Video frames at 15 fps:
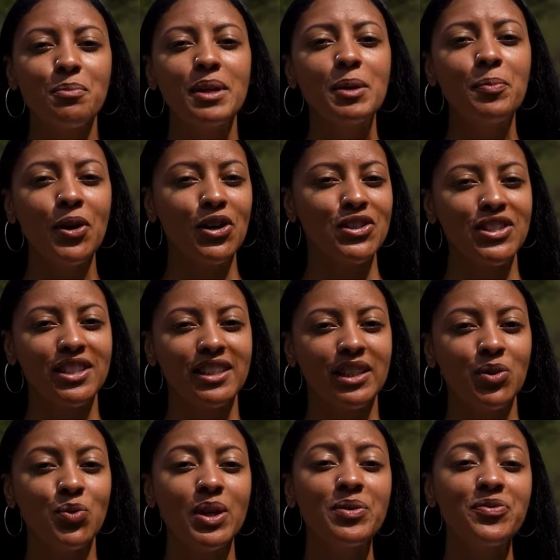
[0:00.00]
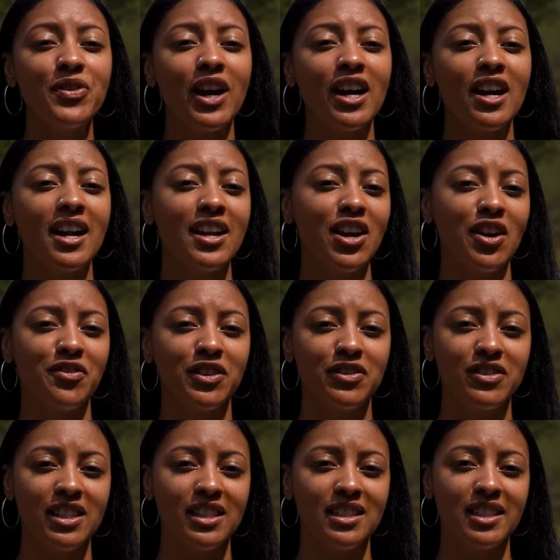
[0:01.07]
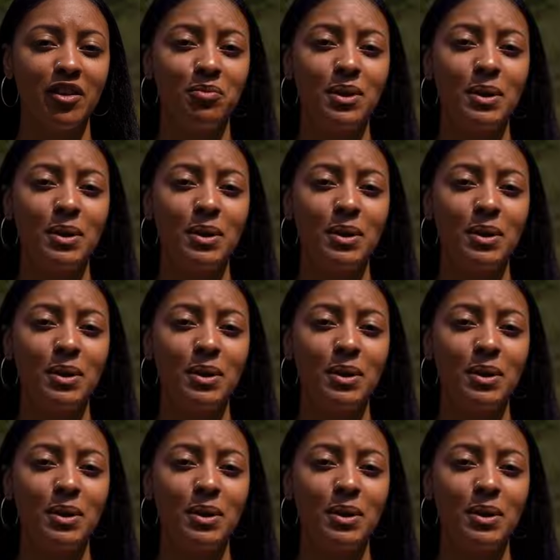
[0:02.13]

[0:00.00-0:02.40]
me personally, Rimfire AR-15s have